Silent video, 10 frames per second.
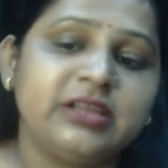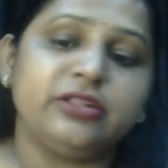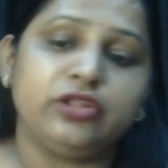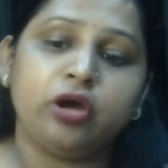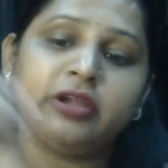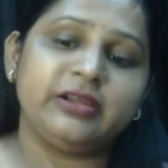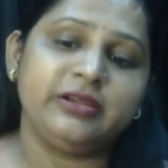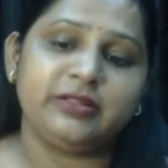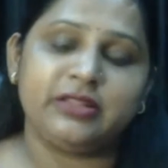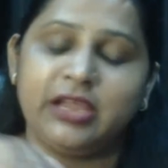is not
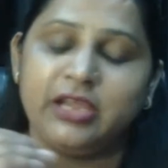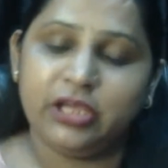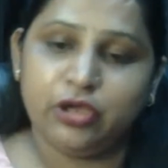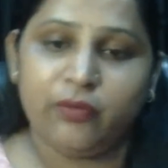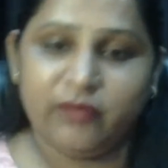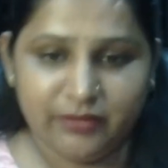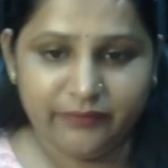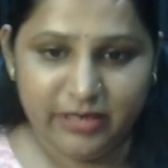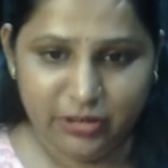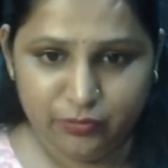understanding your work
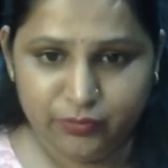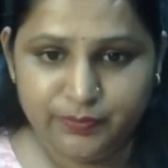value.